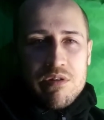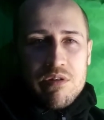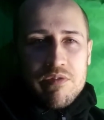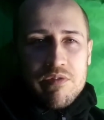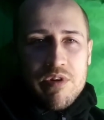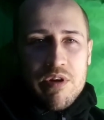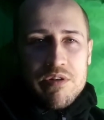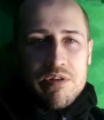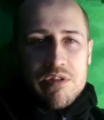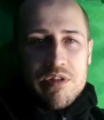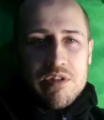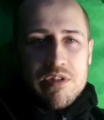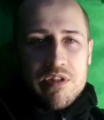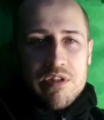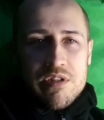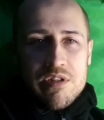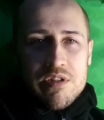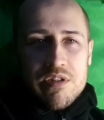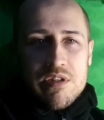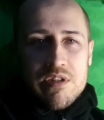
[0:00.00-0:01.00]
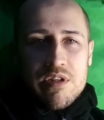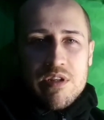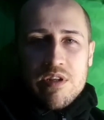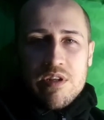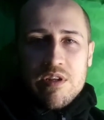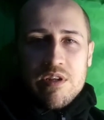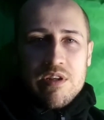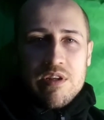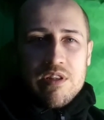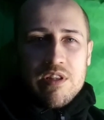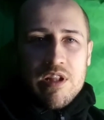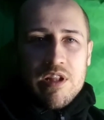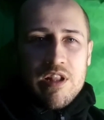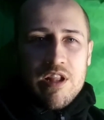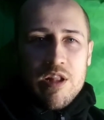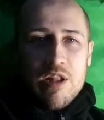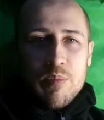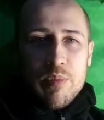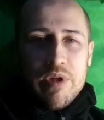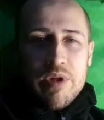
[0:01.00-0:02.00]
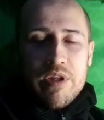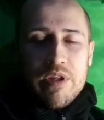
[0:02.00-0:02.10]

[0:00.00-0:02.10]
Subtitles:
of Consciousness. That'll help.